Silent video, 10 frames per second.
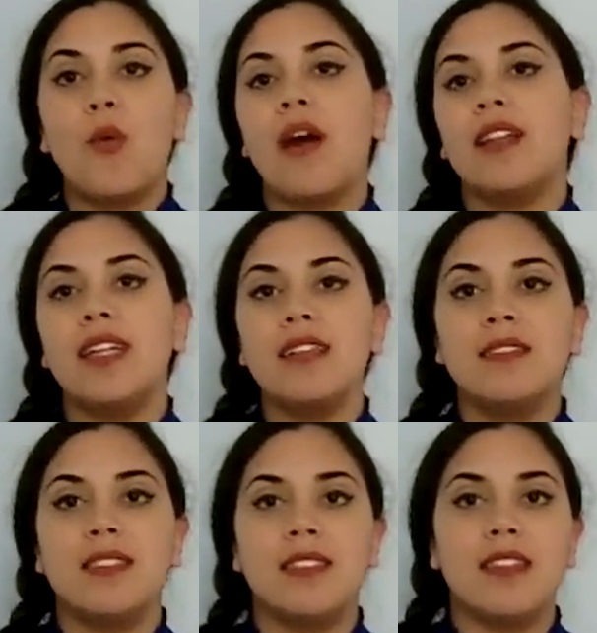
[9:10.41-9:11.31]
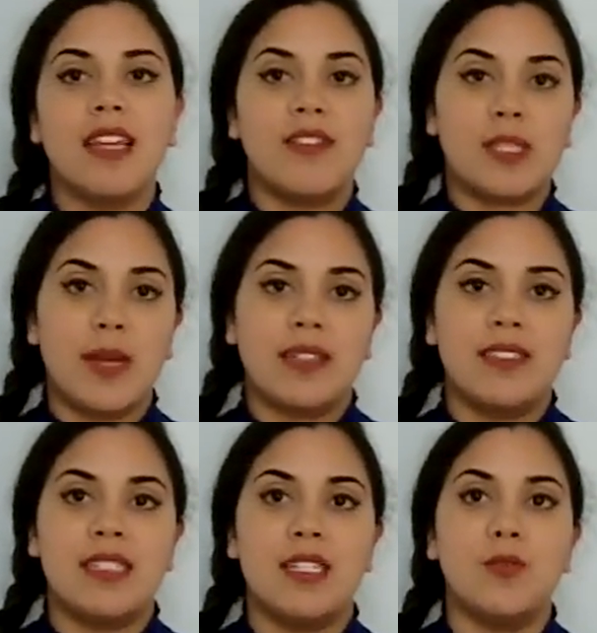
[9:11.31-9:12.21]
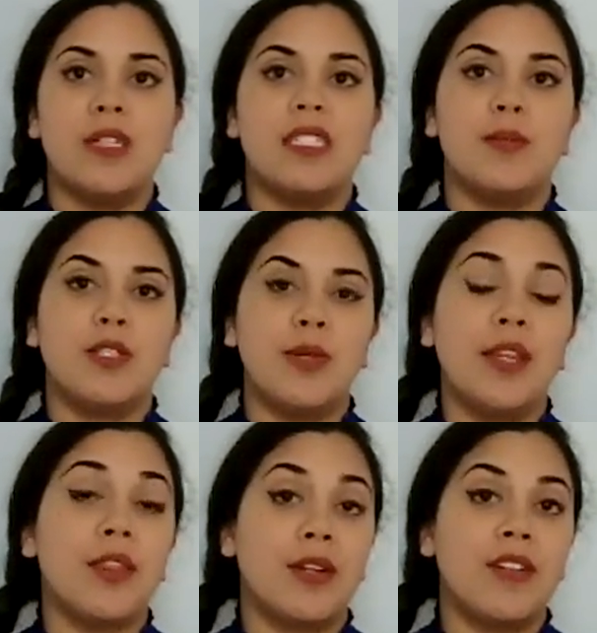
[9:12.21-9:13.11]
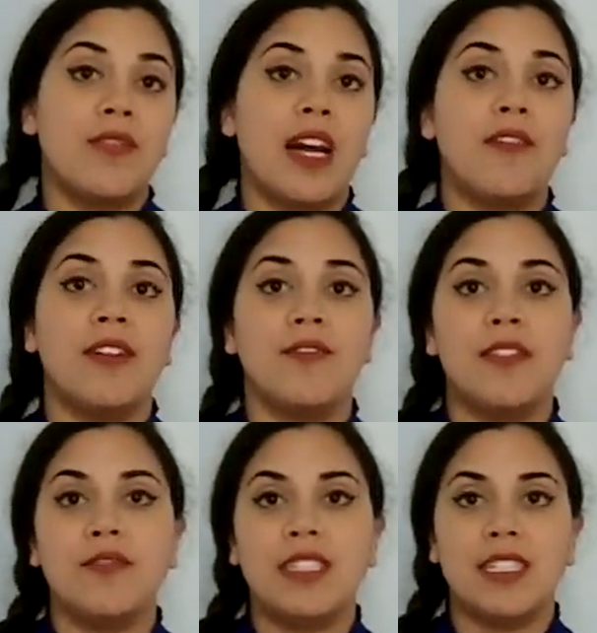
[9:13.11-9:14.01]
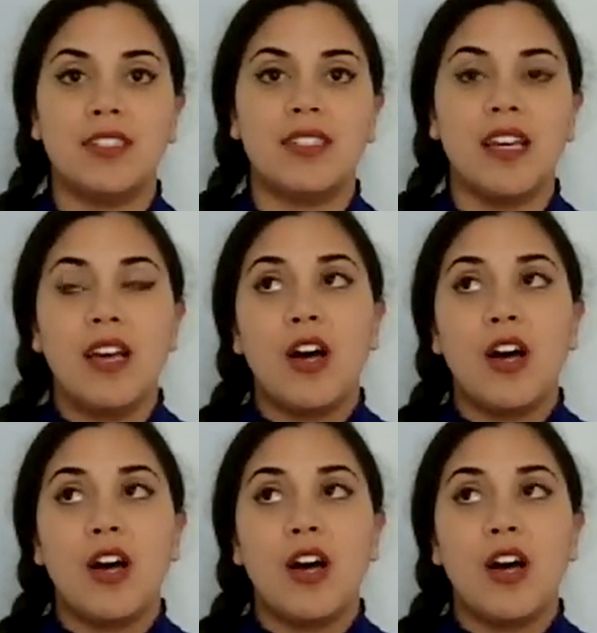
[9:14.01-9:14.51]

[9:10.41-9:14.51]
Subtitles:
while in England, the life expectancy was between 35 and 50 years.